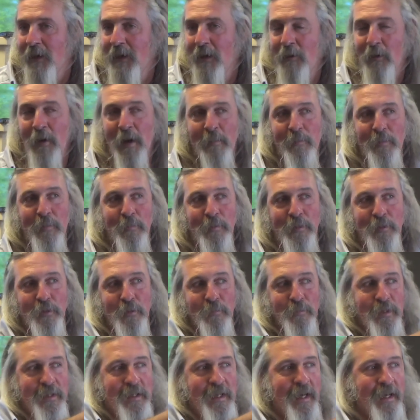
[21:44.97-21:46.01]
Or how about we go
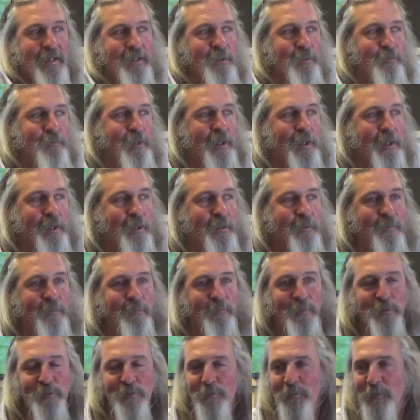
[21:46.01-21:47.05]
meet at the rock?
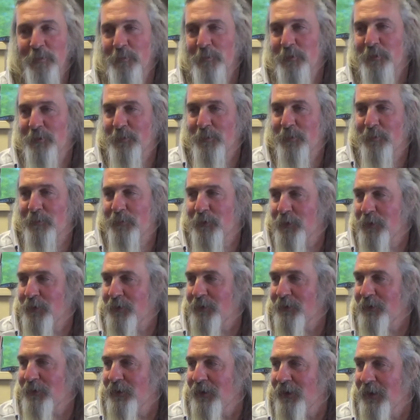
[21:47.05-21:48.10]
Which one would you prefer
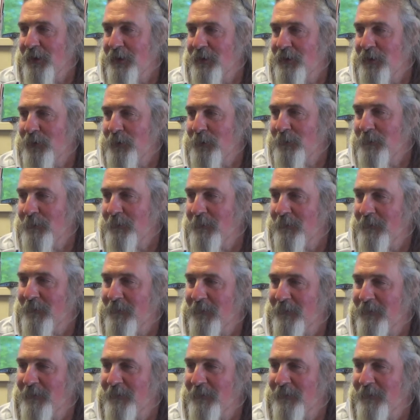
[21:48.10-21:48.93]
today to